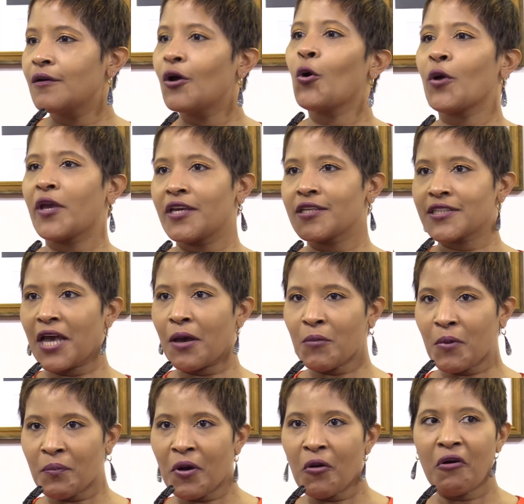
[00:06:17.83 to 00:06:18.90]
Okay, so
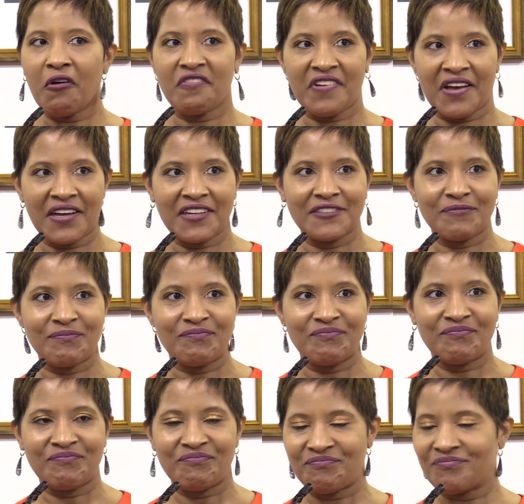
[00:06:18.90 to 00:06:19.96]
I'm a Power fan.
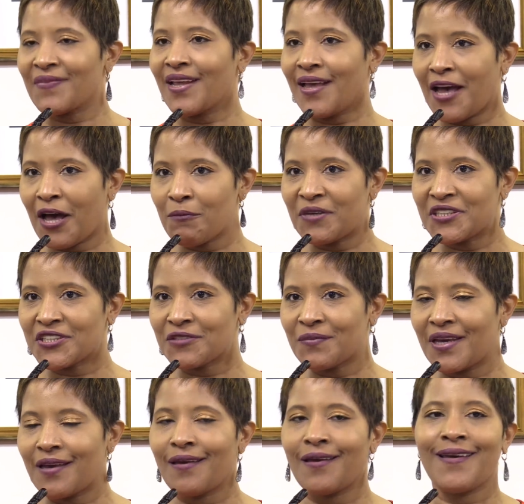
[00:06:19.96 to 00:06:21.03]
Can't miss me.